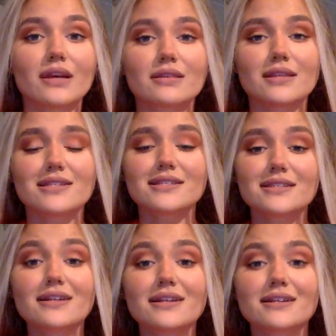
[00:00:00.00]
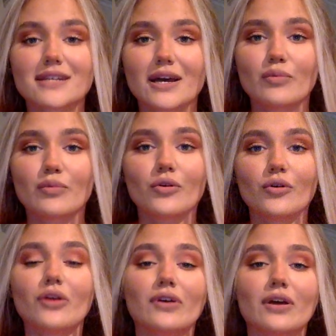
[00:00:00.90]
This is an
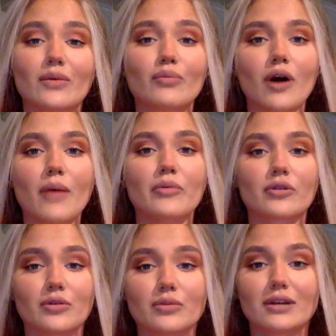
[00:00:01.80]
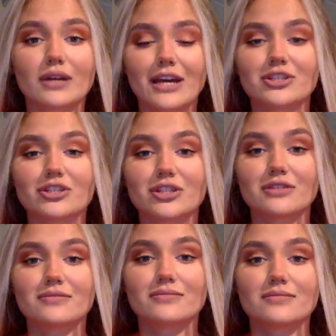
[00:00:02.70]
example of improper
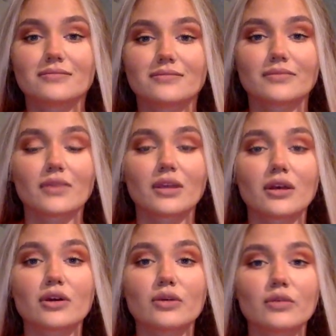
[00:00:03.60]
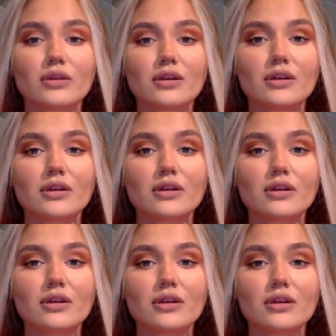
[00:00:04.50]
communication.
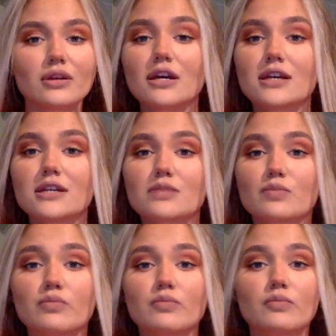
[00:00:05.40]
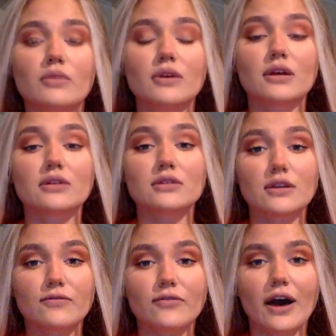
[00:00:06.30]
Communication is
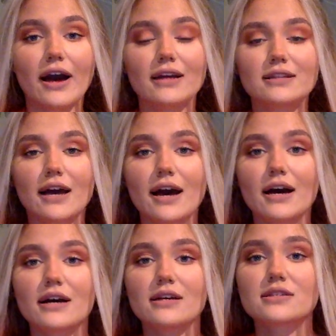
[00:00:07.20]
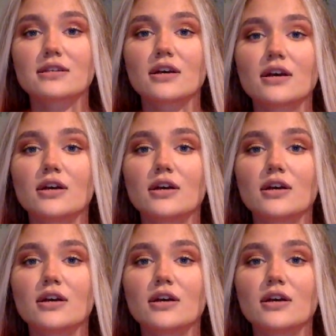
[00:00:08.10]
defined as